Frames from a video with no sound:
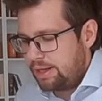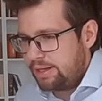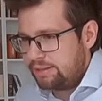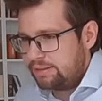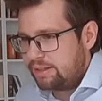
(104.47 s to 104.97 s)

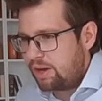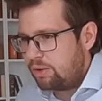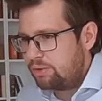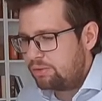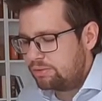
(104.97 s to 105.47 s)
And
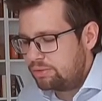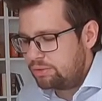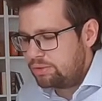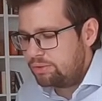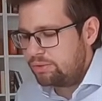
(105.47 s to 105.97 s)
how do
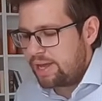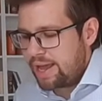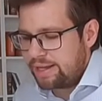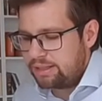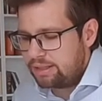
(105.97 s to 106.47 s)
you
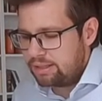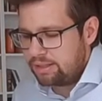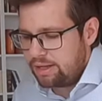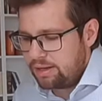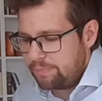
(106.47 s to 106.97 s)

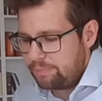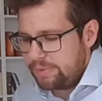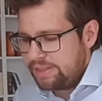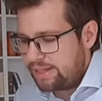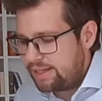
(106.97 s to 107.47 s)
handle
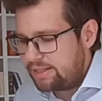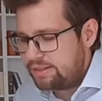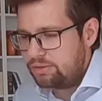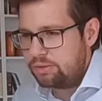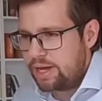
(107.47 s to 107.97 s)

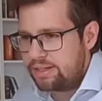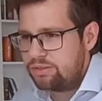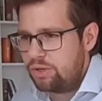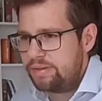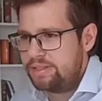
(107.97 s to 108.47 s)
maintenance or other
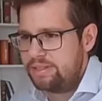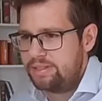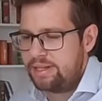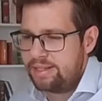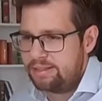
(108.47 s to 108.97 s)

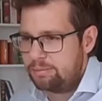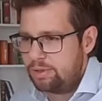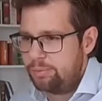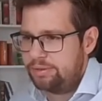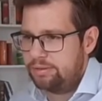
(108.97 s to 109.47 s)
services at the
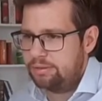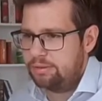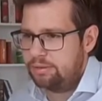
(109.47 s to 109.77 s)
moment?